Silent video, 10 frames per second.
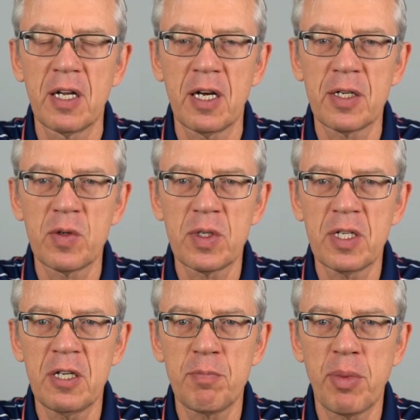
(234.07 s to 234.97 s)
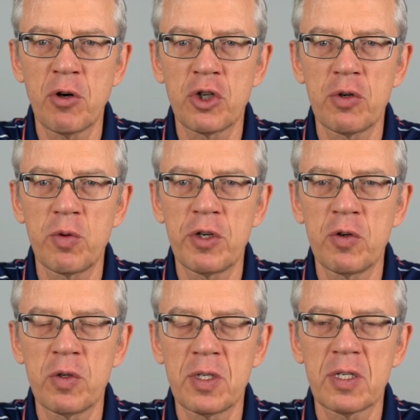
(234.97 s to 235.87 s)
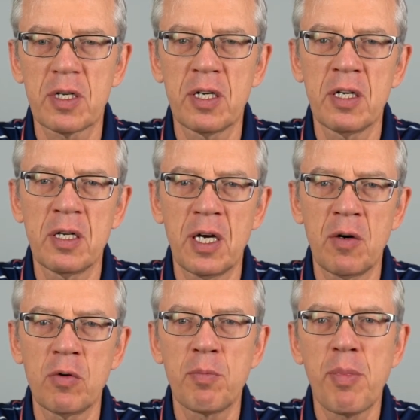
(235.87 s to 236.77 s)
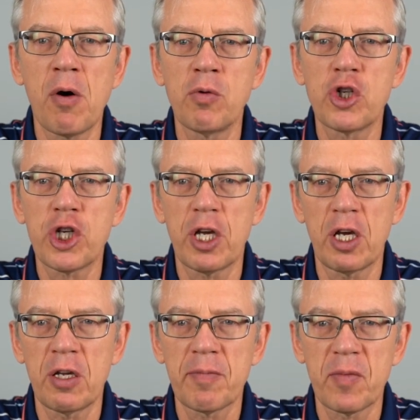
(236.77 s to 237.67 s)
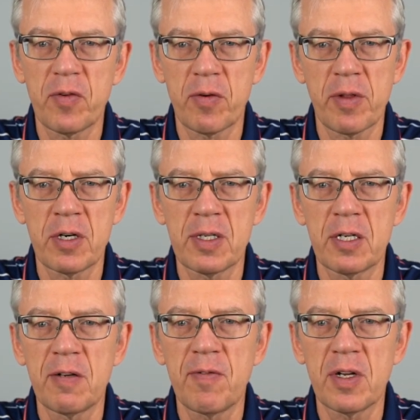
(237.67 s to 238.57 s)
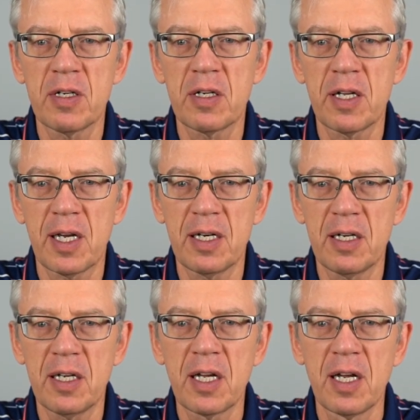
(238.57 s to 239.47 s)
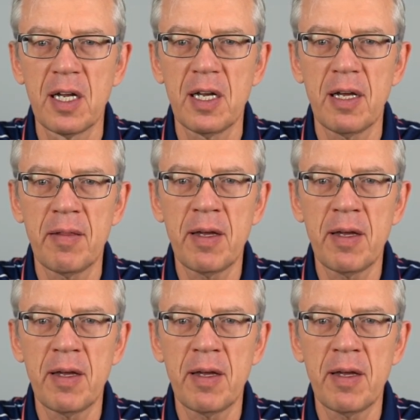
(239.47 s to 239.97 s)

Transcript: As you see, we use noun pączki, so there is a different ending. And